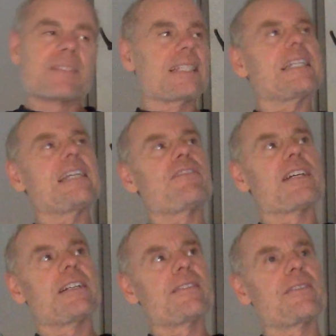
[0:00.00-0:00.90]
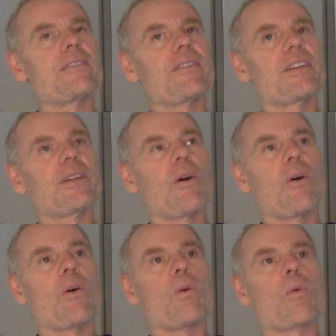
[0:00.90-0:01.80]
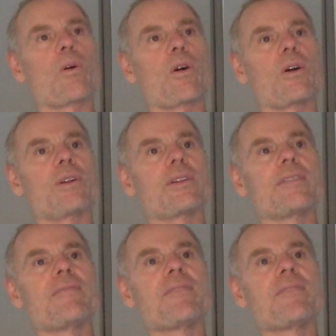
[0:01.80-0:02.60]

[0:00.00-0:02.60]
even when the whole world